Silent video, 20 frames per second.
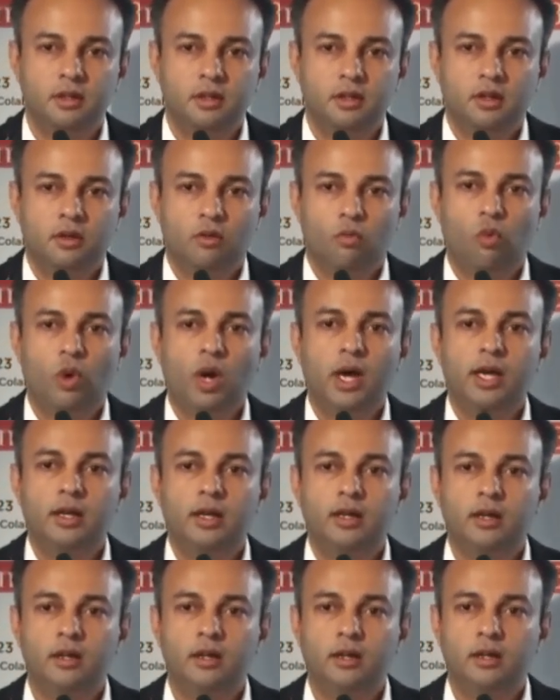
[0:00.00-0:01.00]
while
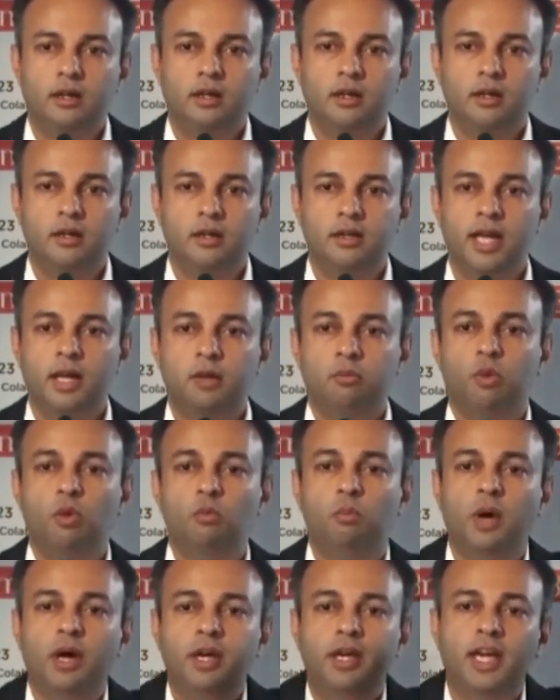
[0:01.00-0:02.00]
that
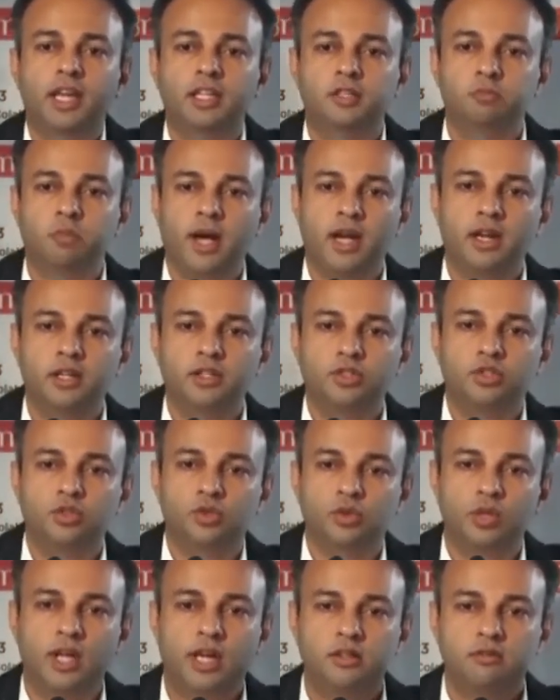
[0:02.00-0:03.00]
Mumbai expands to
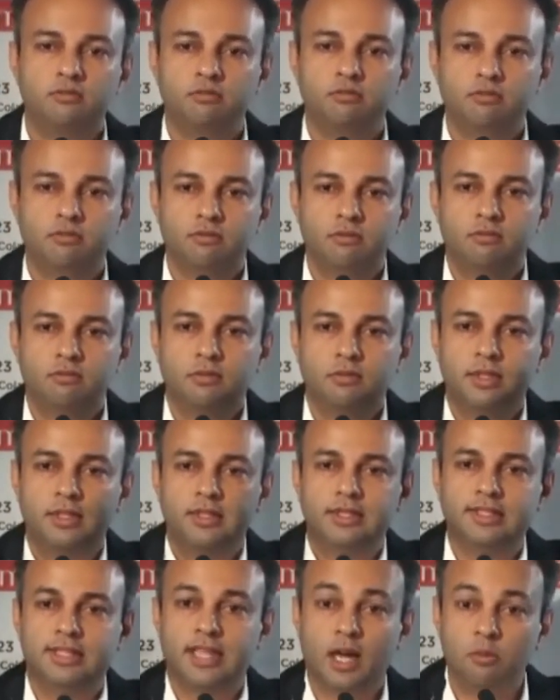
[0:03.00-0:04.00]
that
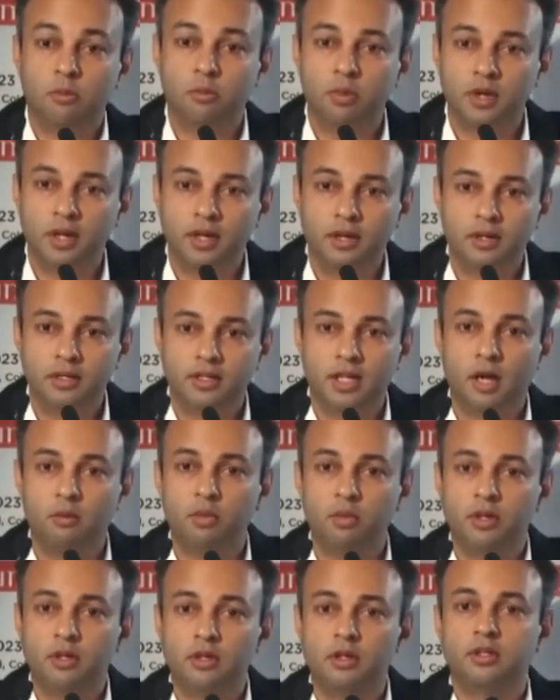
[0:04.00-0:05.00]
double
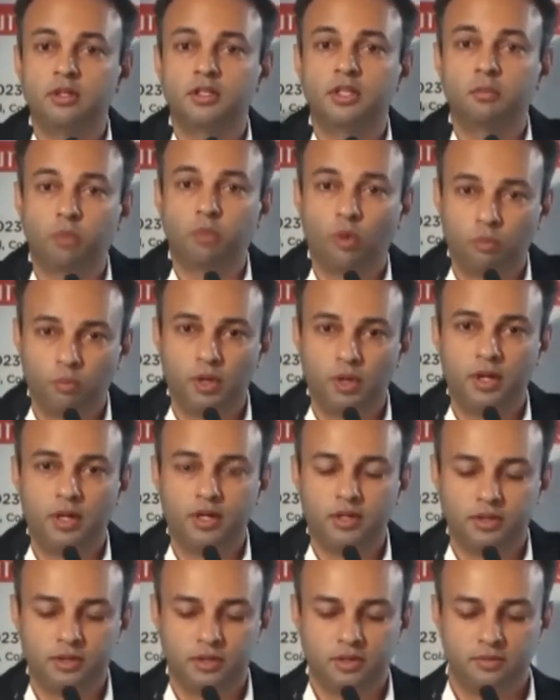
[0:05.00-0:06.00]
the
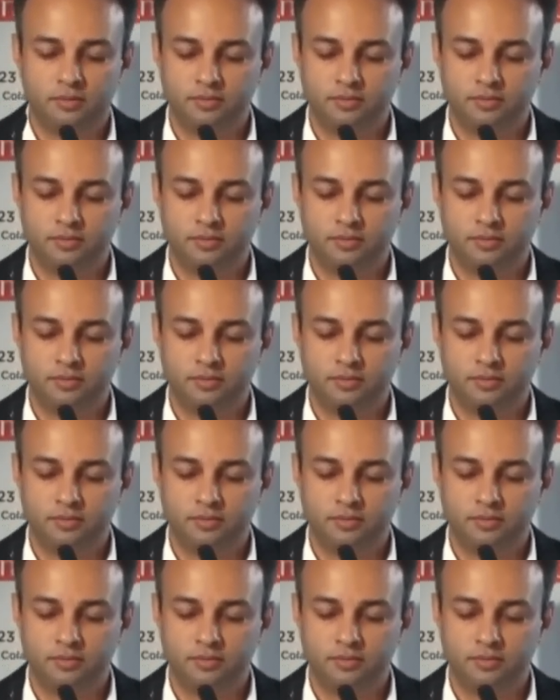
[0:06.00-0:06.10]
population.